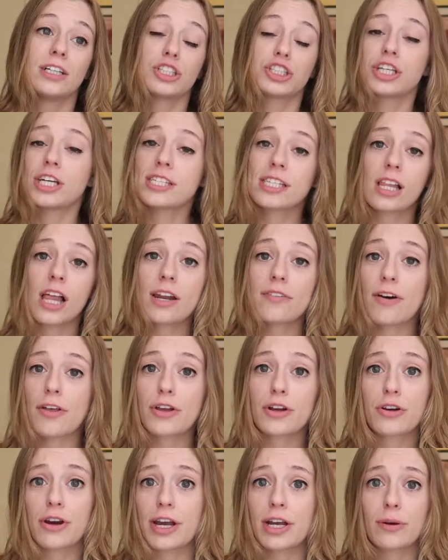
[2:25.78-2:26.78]
she has a lot of
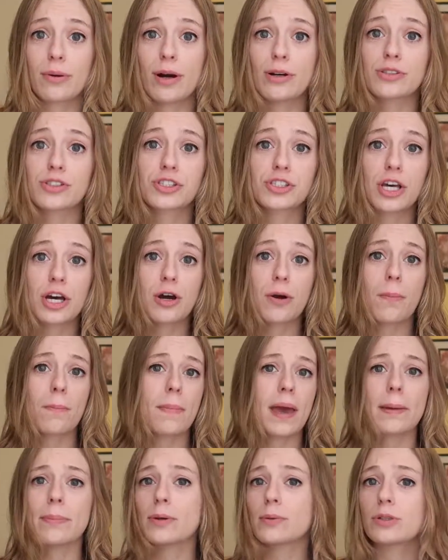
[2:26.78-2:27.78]
other great quotes, so
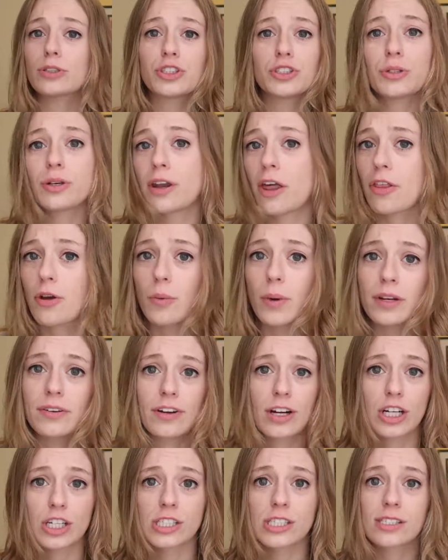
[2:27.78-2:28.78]
maybe we'll do another one
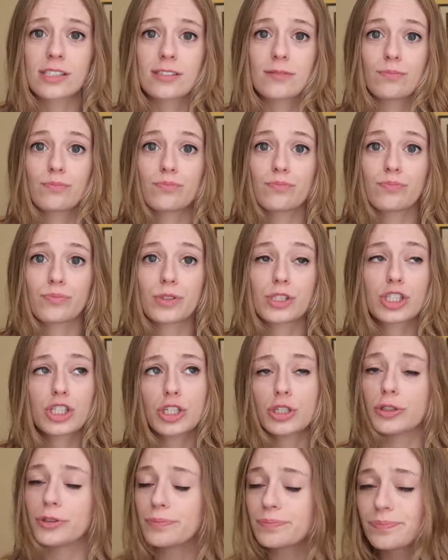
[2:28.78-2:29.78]
of hers
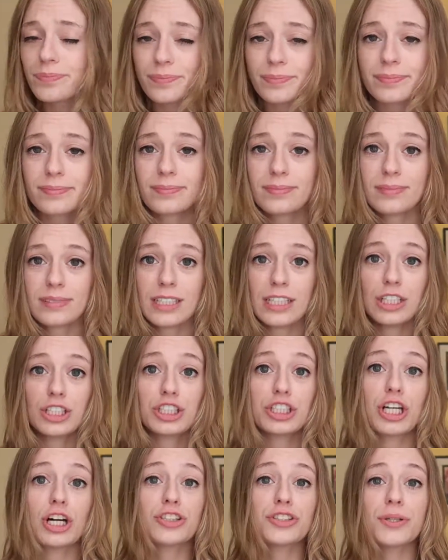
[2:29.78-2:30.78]
soon.
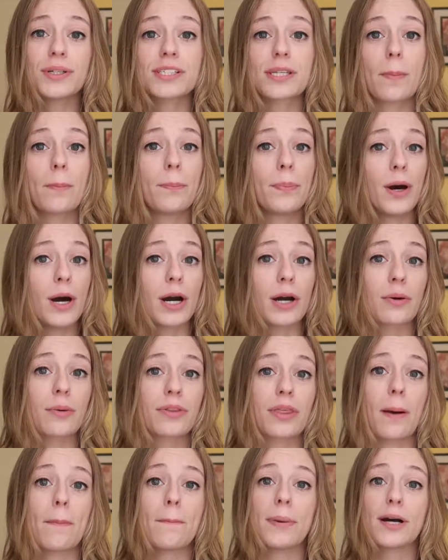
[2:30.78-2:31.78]
She also has a book
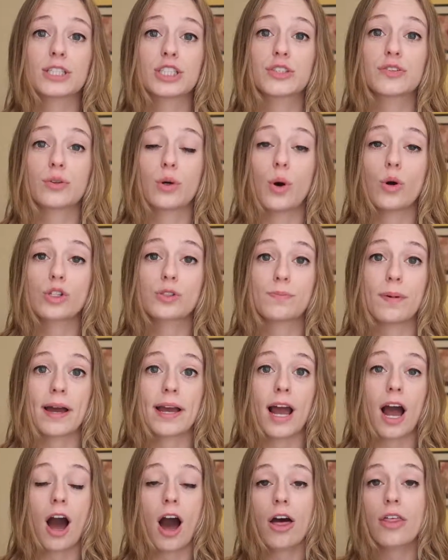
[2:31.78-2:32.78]
with a bunch of quotes
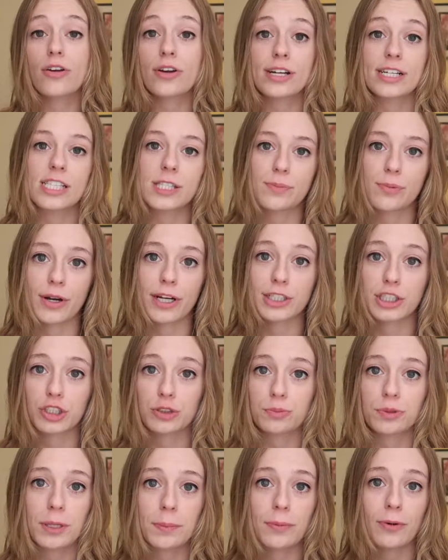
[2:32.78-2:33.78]
by other
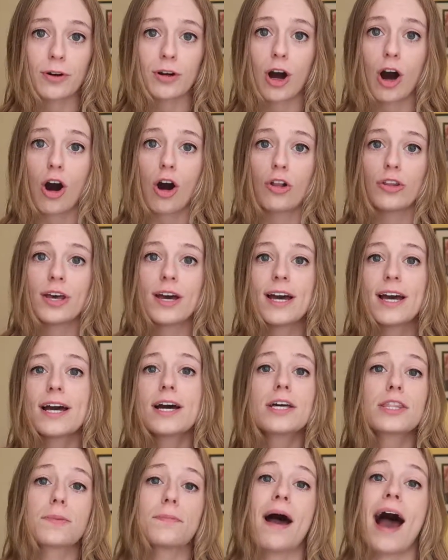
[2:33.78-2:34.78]
inspirational people called
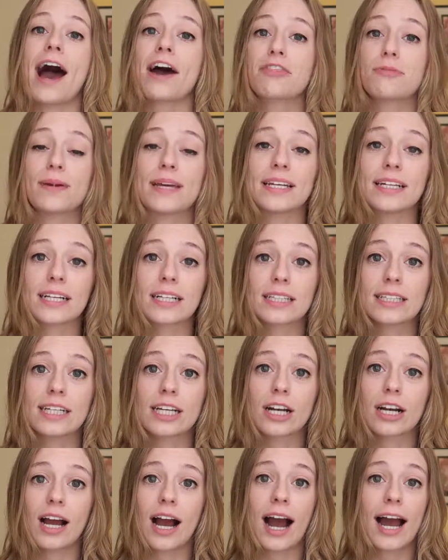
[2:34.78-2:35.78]
The Path Made
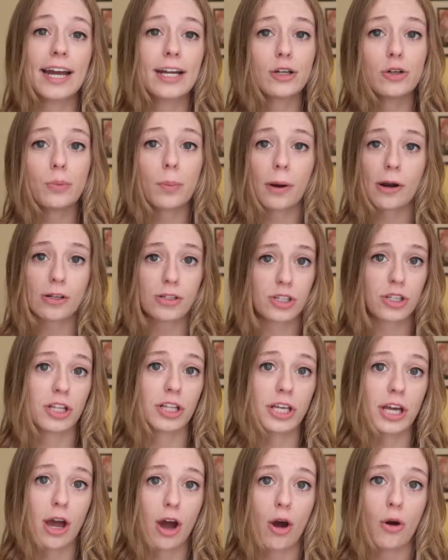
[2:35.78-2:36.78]
Clear. I don't
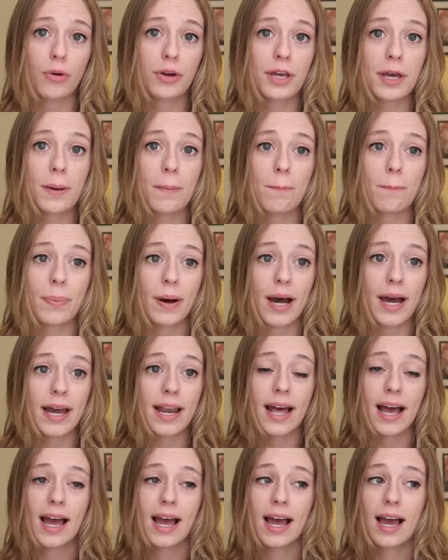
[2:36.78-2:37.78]
personally own it,
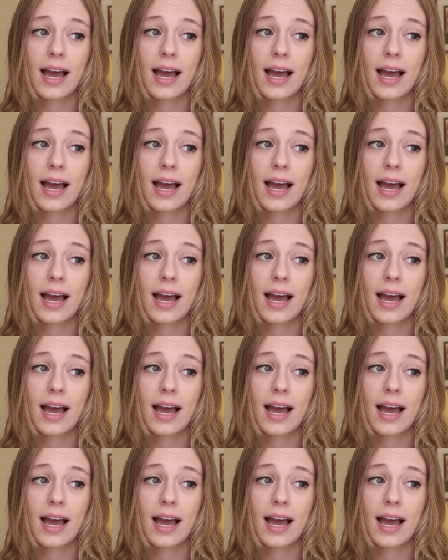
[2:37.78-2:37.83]
but